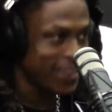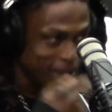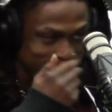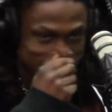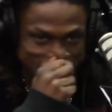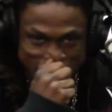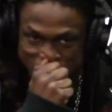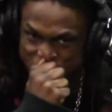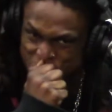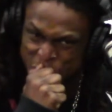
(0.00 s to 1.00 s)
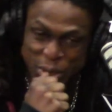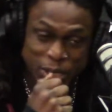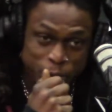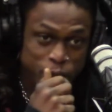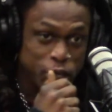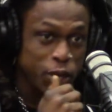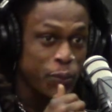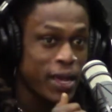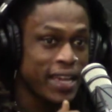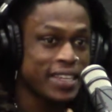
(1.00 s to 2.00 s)
I tell you, it's real good and
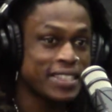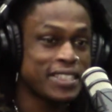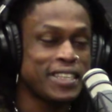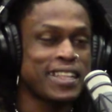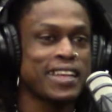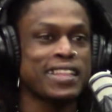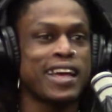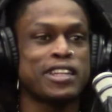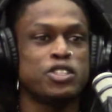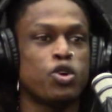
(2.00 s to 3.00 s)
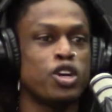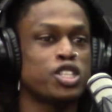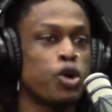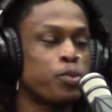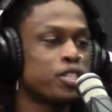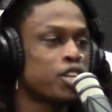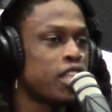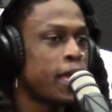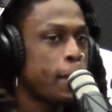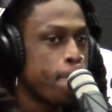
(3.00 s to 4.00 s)
bad because it's like a lot of doors open. So
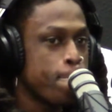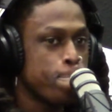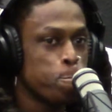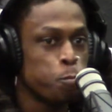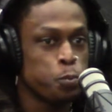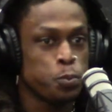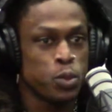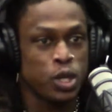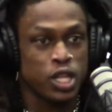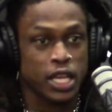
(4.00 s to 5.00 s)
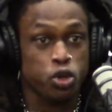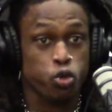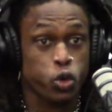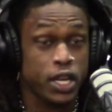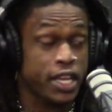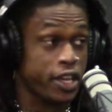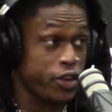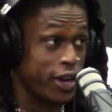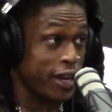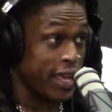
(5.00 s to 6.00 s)
like you really could
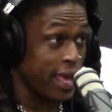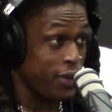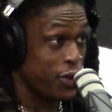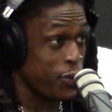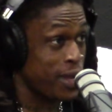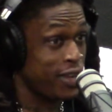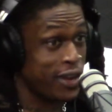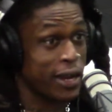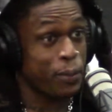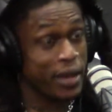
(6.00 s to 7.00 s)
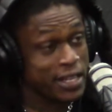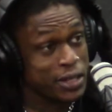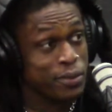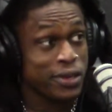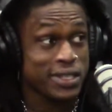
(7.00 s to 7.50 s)
create a picture, bro, and